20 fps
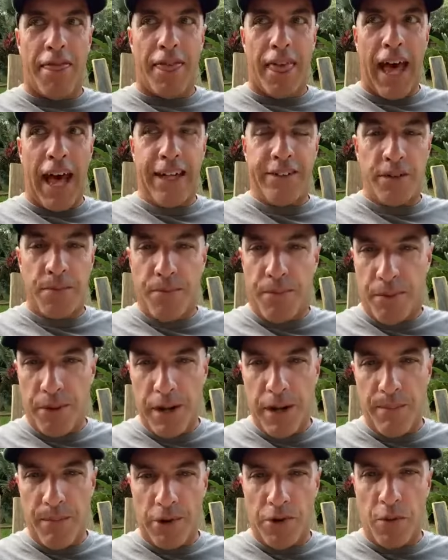that's
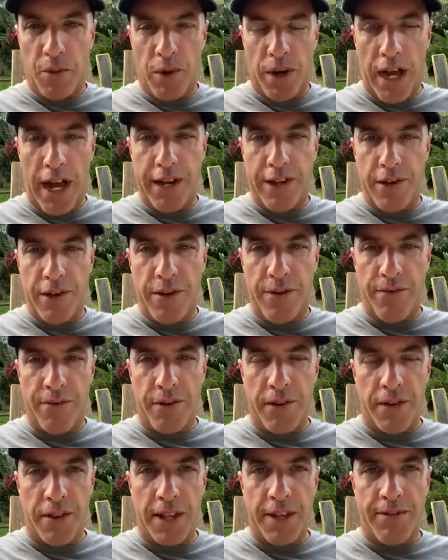pretty much what I do
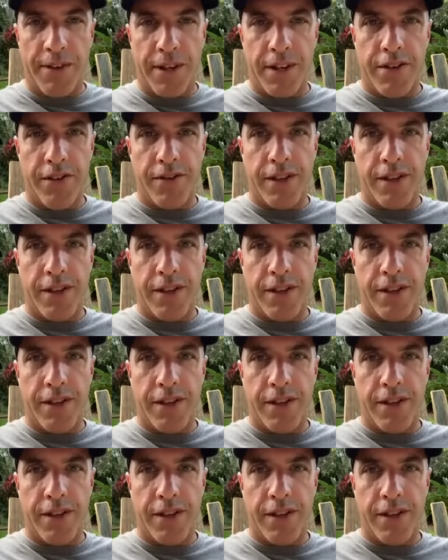for a living.